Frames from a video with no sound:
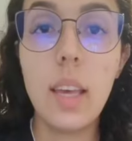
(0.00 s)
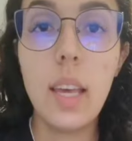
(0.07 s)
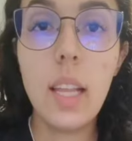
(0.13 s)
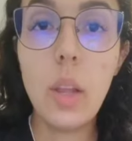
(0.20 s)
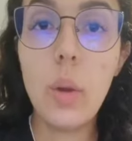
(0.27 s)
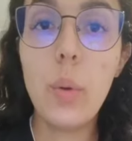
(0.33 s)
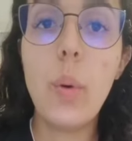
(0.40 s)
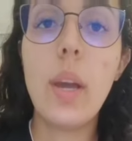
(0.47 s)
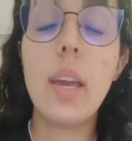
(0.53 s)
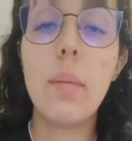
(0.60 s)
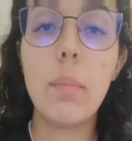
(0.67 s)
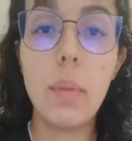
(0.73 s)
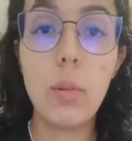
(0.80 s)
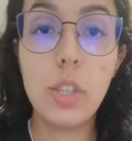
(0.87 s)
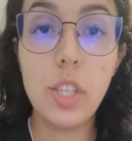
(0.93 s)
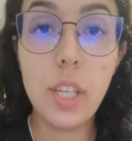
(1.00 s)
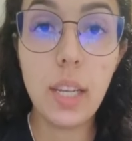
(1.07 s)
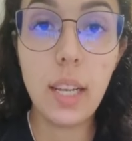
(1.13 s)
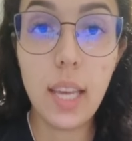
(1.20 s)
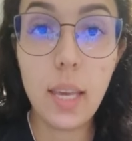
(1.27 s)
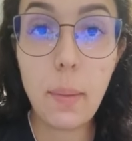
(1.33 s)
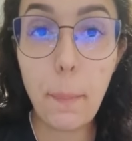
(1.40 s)
Hello, I am
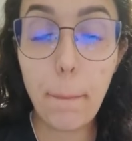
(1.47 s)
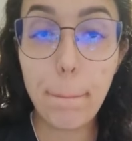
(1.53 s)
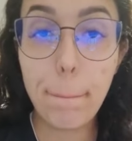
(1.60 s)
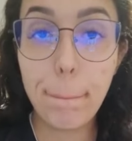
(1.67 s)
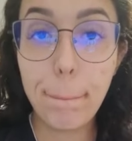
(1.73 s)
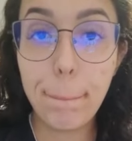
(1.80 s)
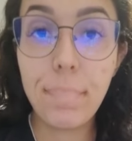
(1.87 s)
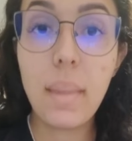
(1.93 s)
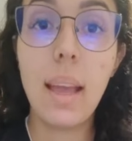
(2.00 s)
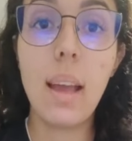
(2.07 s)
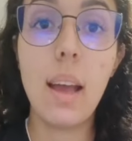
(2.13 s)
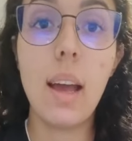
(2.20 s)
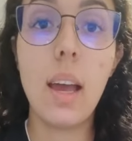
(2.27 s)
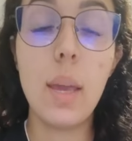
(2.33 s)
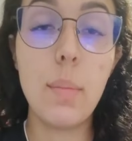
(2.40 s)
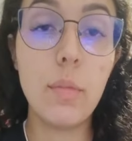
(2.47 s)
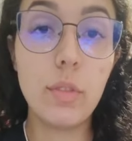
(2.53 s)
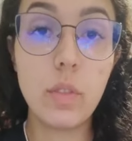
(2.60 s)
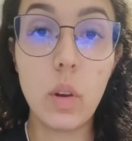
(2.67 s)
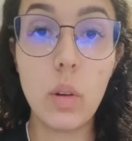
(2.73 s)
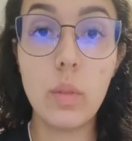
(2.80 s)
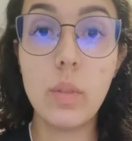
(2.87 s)
Melchile. I'm
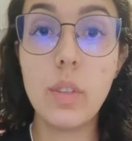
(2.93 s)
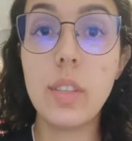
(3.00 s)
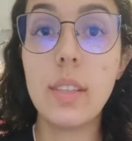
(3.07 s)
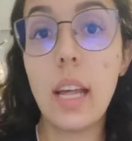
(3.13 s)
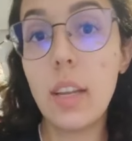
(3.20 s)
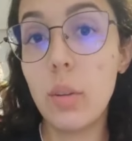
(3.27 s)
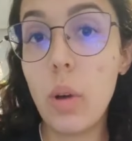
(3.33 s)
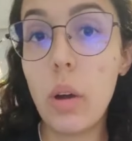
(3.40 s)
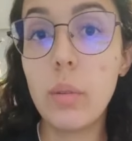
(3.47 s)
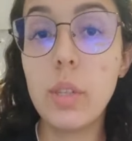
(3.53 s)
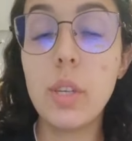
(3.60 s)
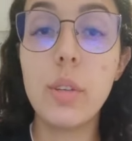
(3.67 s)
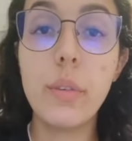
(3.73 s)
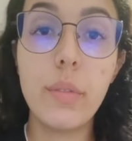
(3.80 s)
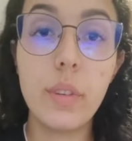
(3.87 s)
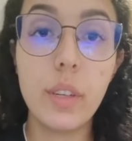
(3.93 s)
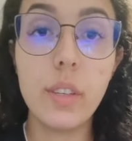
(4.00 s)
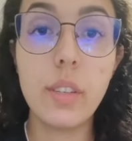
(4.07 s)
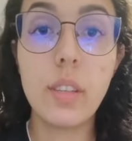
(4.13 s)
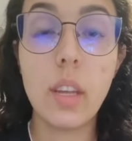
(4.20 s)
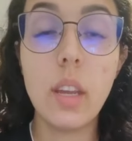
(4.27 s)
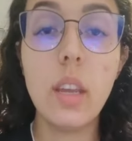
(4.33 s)
from Estadual
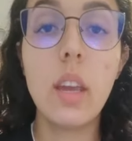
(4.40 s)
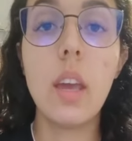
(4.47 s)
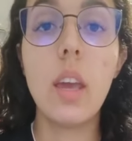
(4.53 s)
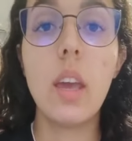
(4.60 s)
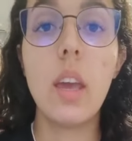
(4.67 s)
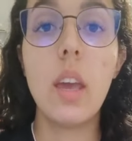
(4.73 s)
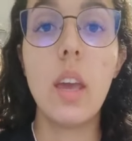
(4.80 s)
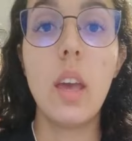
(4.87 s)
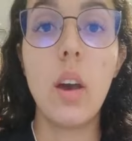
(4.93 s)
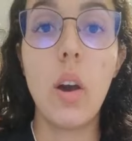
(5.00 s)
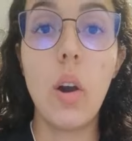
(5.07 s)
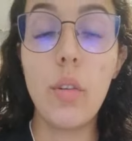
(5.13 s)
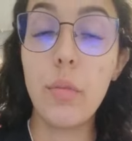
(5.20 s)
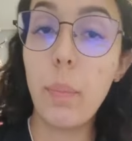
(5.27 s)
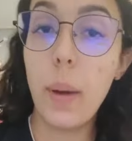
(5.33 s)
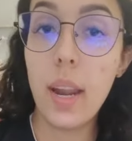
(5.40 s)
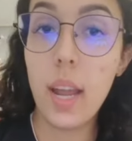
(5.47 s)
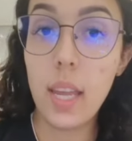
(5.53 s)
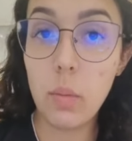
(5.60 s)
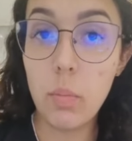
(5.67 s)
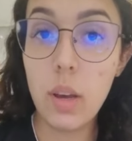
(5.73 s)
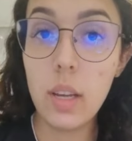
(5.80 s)
University of
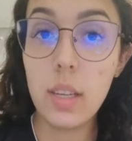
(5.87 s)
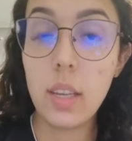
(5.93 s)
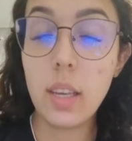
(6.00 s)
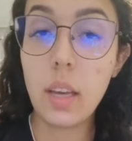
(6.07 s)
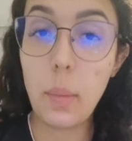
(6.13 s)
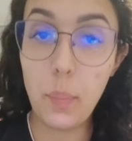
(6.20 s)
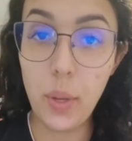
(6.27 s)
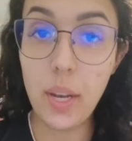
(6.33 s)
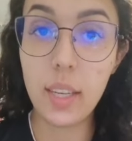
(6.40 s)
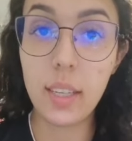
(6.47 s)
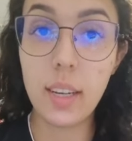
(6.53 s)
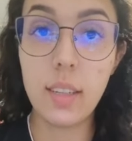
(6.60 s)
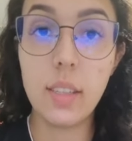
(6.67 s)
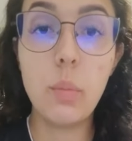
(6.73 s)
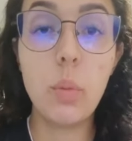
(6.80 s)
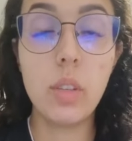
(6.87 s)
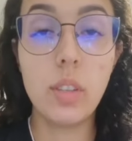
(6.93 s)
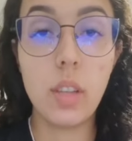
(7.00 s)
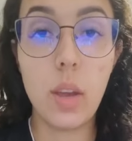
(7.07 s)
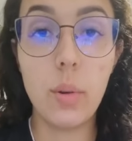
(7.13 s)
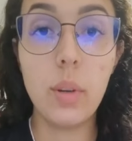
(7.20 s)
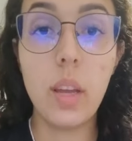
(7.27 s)
Paraíba in Campina Grande,
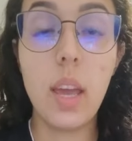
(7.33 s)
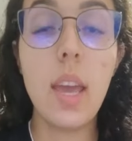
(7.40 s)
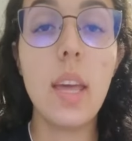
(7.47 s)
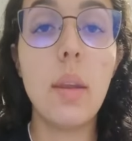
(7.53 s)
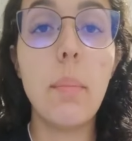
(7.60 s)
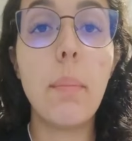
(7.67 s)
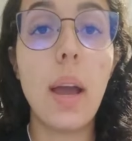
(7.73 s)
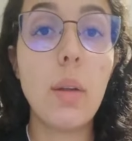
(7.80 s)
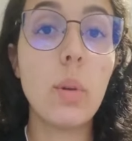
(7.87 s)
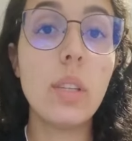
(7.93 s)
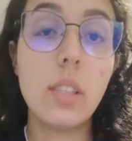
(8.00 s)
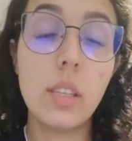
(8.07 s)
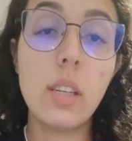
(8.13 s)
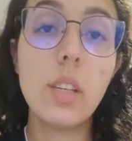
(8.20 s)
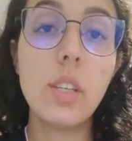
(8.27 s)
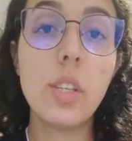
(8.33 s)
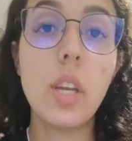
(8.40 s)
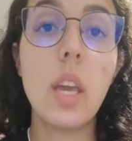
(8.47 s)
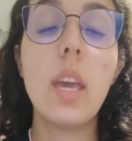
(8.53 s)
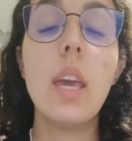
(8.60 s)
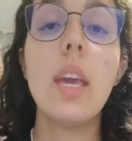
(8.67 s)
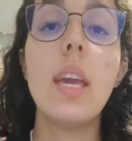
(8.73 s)
Brazil, and my research
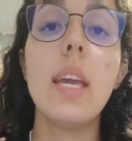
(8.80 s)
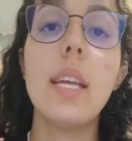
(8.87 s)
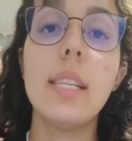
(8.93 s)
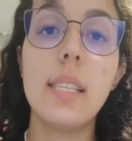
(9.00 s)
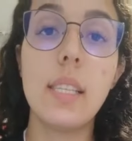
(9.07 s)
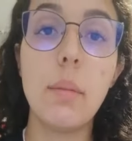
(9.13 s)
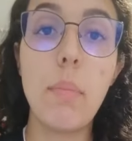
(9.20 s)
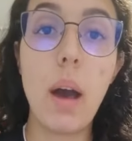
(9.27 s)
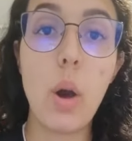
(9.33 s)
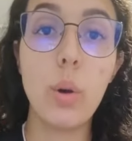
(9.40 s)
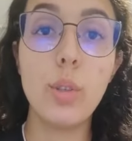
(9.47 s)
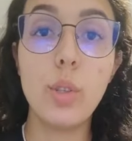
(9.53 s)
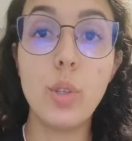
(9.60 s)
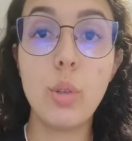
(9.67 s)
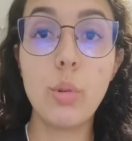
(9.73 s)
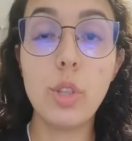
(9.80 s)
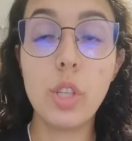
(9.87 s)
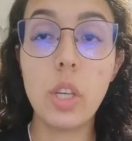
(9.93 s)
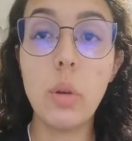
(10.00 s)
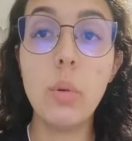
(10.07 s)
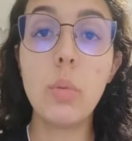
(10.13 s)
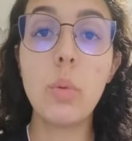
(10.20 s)
is about
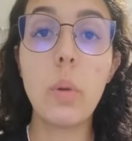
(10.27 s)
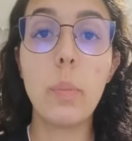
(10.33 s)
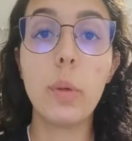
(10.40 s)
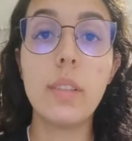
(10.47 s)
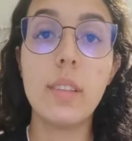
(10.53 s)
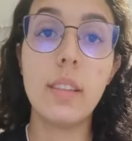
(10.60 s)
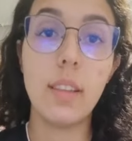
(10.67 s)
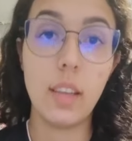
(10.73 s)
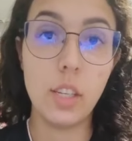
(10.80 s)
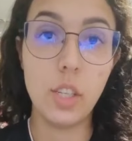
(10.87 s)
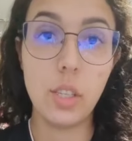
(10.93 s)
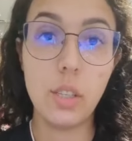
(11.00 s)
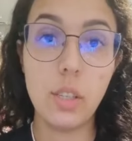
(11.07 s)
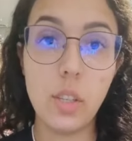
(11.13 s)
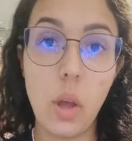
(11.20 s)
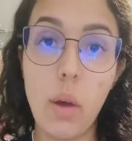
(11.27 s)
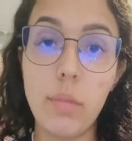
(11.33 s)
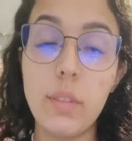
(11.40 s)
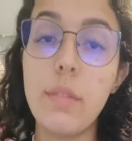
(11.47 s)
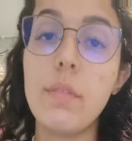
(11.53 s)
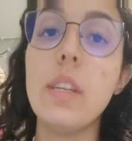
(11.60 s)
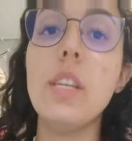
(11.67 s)
social representations
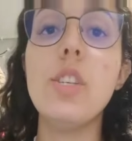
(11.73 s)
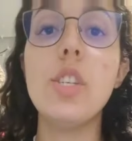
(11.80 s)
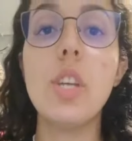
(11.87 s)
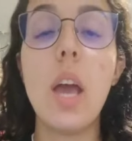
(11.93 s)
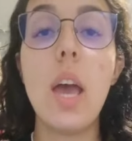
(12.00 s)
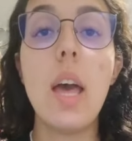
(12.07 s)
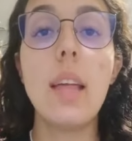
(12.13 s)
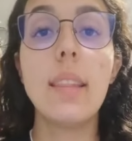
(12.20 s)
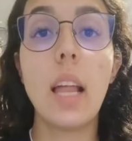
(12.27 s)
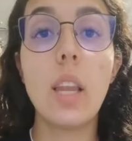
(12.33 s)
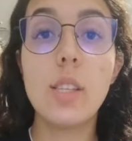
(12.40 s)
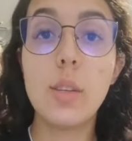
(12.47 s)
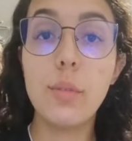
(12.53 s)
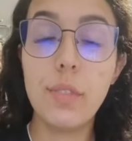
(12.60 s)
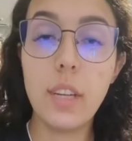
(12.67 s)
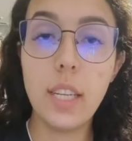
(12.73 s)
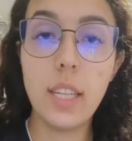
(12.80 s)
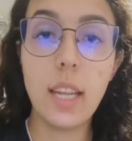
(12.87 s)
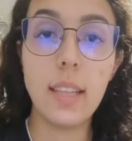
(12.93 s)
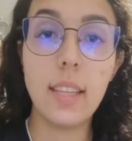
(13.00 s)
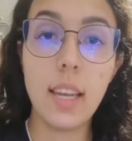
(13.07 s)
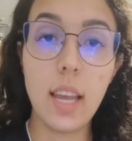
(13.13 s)
of the fish
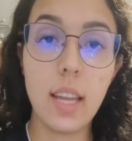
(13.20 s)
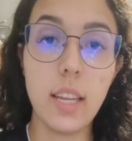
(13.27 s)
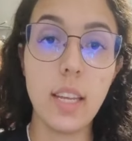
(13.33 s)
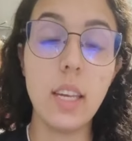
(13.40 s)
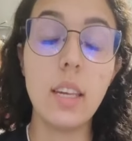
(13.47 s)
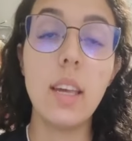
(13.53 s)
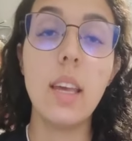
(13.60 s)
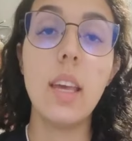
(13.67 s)
Thalassophryne nattereri